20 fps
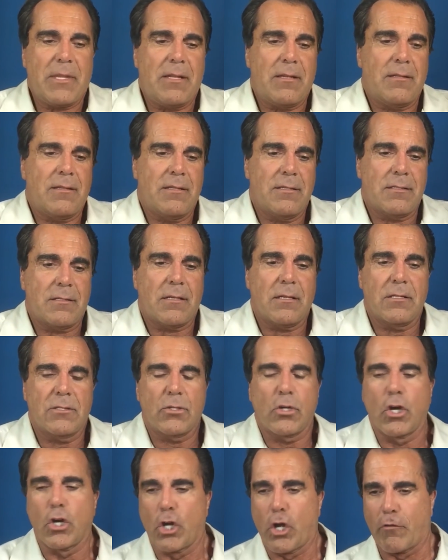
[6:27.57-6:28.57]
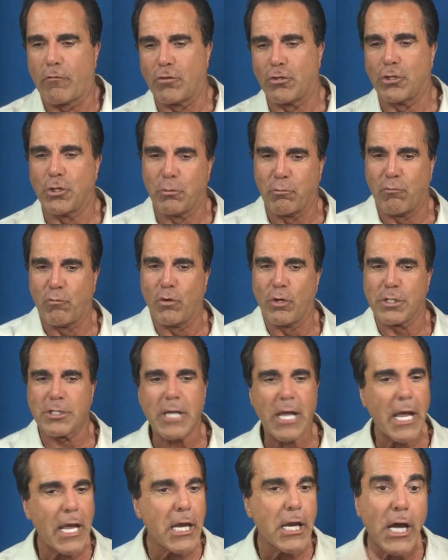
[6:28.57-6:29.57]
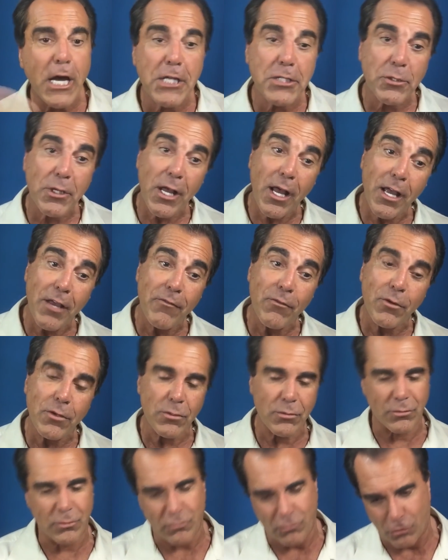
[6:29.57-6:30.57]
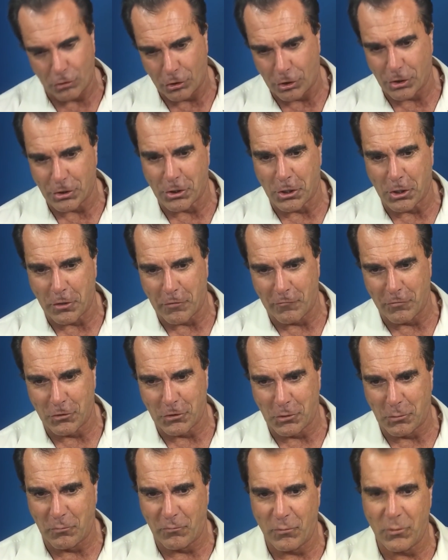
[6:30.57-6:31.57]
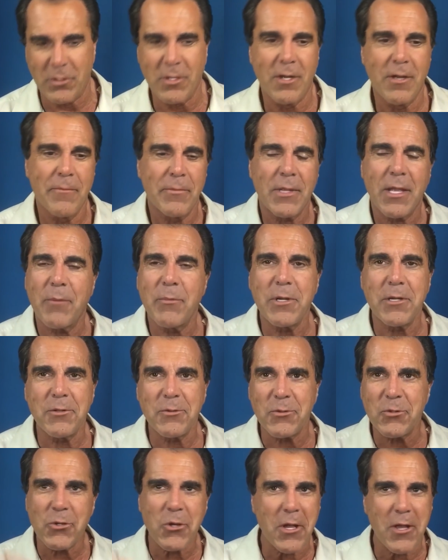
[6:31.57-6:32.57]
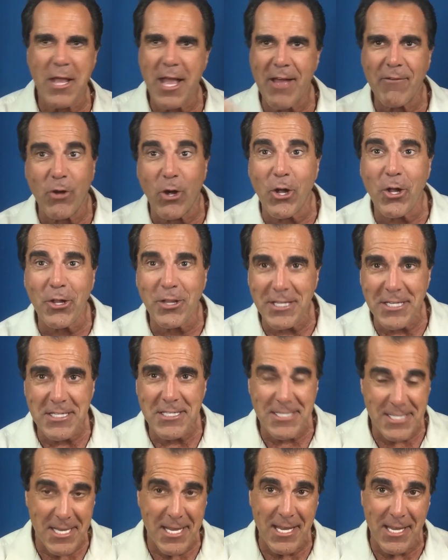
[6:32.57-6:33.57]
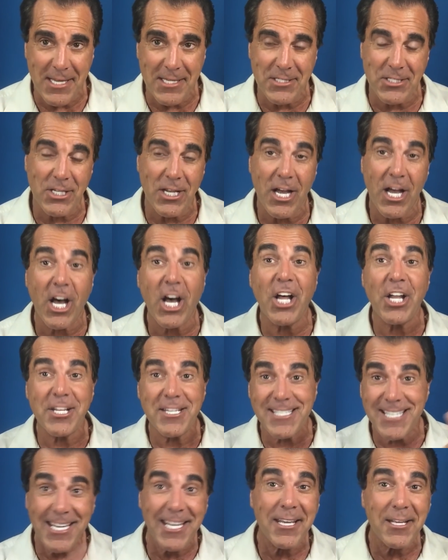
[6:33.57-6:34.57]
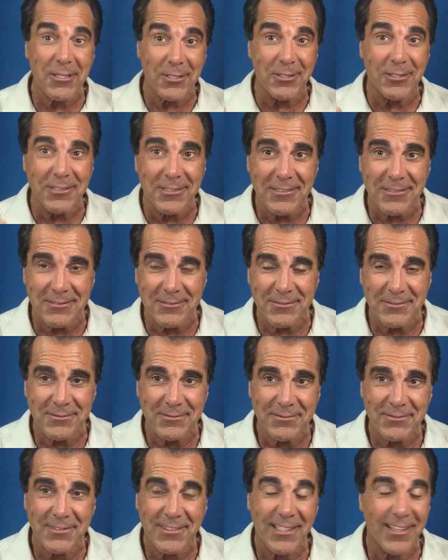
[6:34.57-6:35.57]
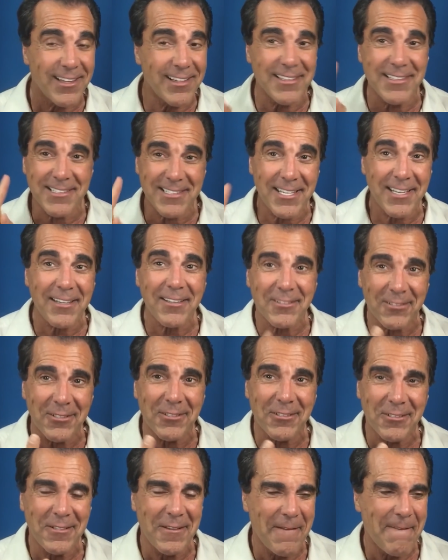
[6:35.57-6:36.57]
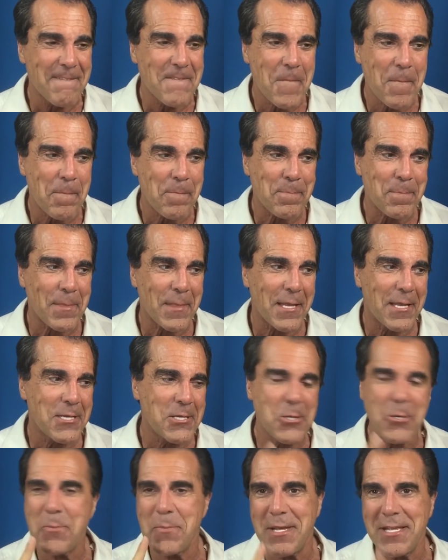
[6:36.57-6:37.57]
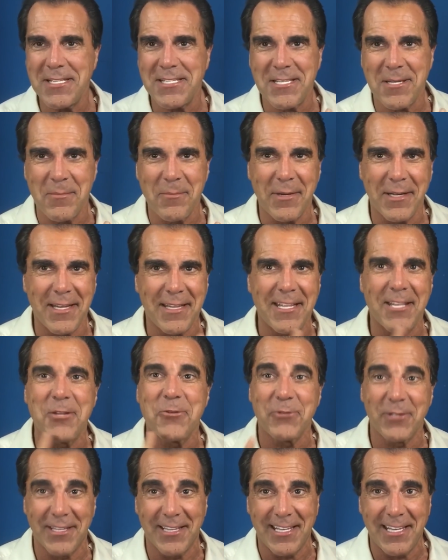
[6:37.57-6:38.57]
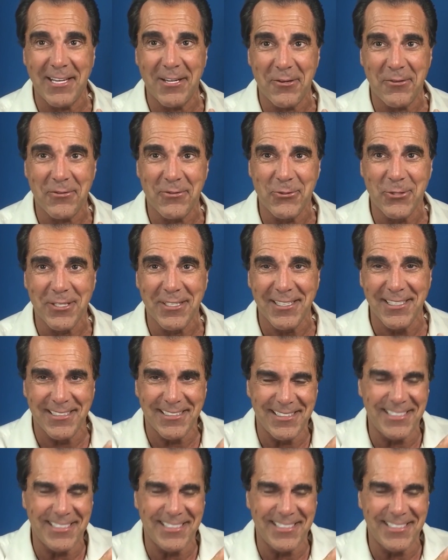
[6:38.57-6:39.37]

And he's got to have a deep voice. I hate guys with high voices. He's got to have a deep voice. I mean, you have all these things until you meet somebody that you really care for.